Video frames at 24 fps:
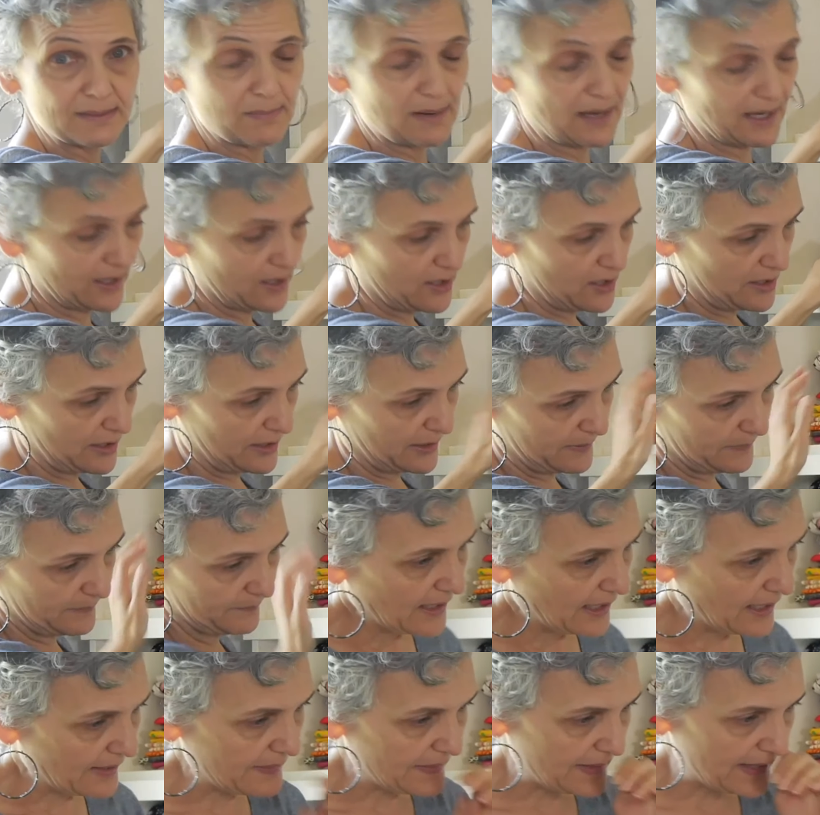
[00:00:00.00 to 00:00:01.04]
by color.
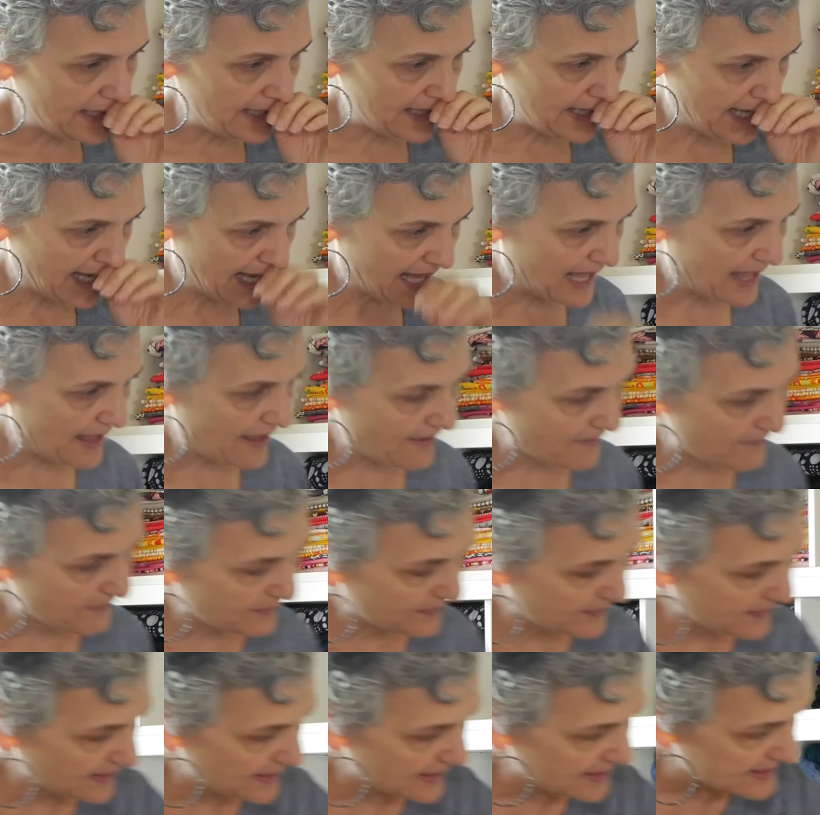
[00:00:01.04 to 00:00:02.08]
And then I have
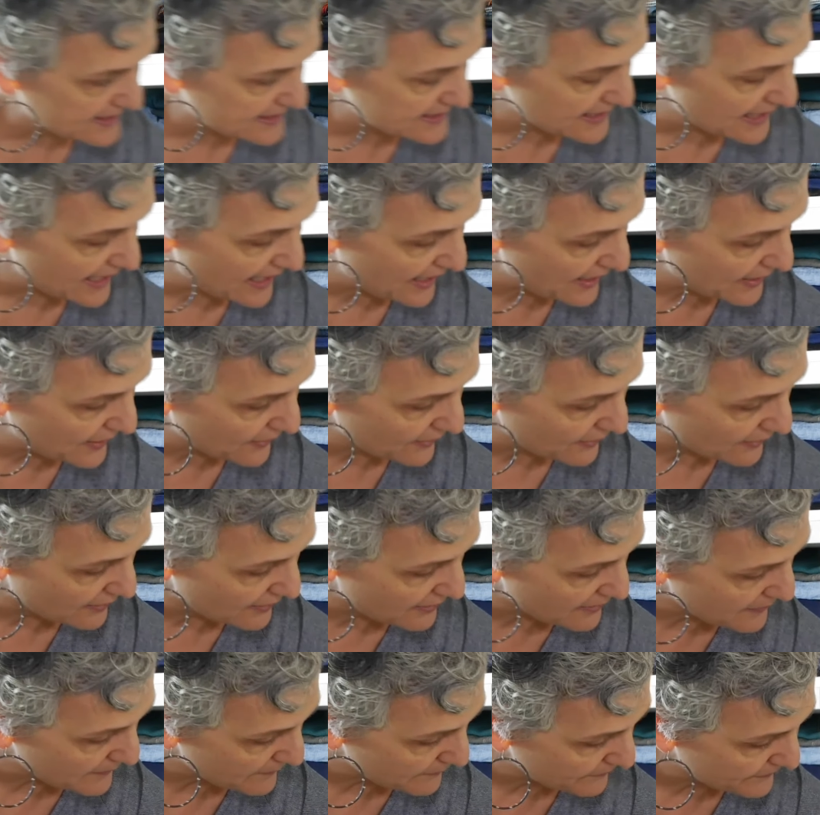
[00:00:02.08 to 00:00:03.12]
things
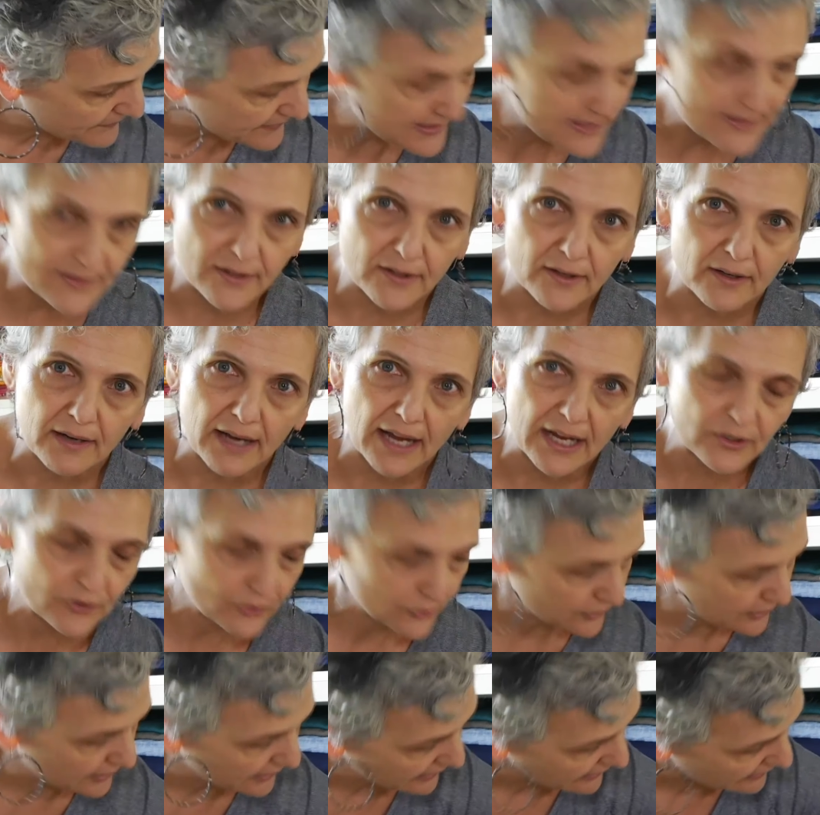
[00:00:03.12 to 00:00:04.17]
that, these are
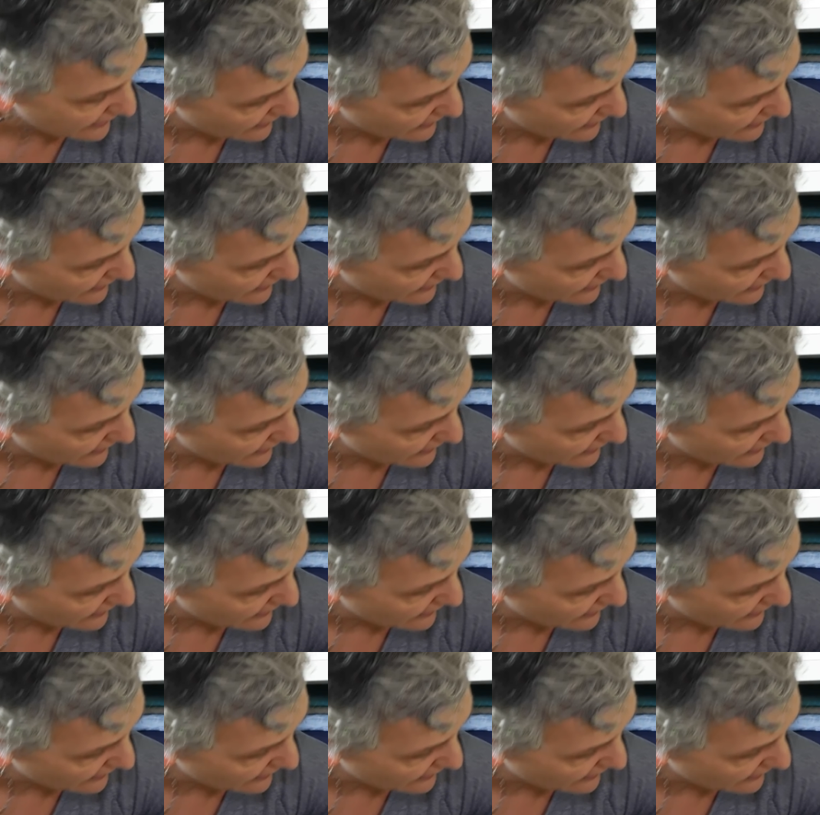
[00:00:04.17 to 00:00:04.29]
actually